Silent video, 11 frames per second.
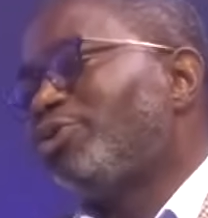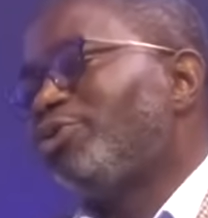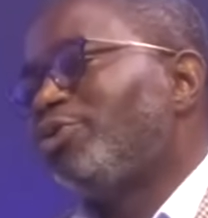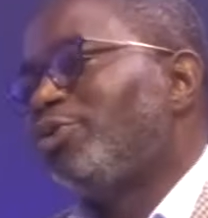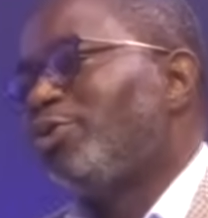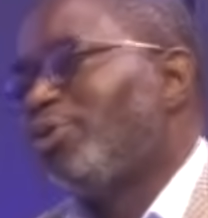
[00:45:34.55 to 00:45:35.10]

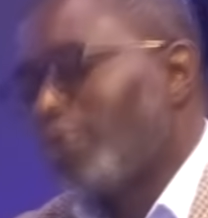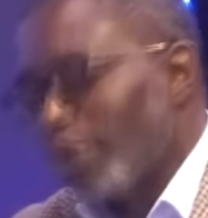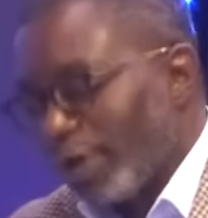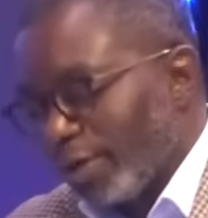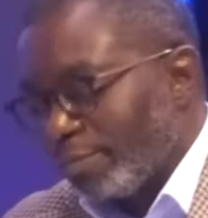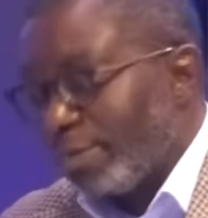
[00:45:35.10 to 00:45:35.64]
do
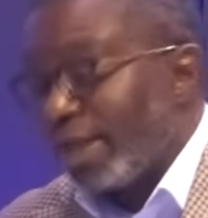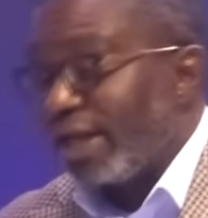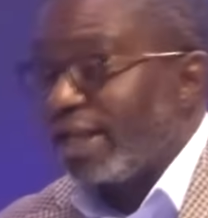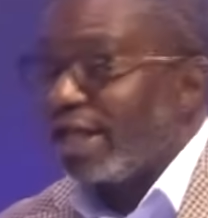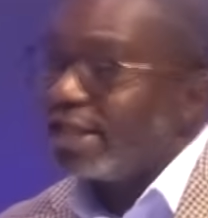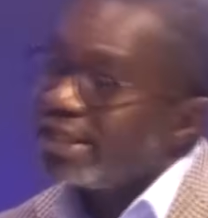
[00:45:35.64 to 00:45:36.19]
better
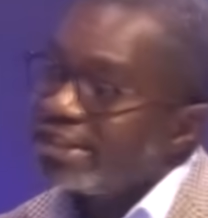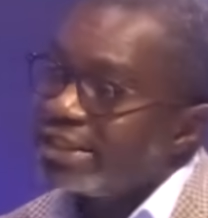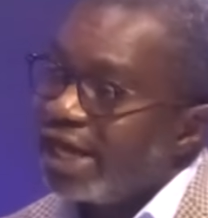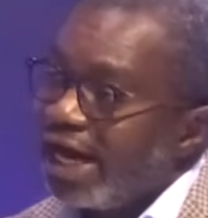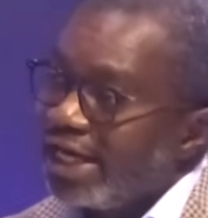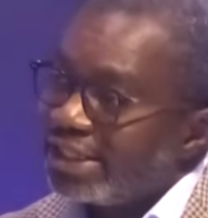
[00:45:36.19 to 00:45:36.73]
than these
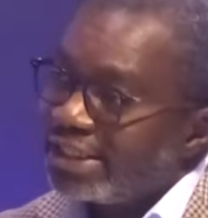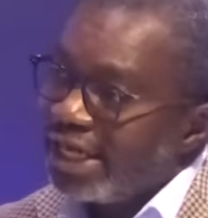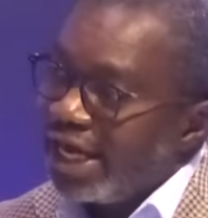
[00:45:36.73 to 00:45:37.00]
guys.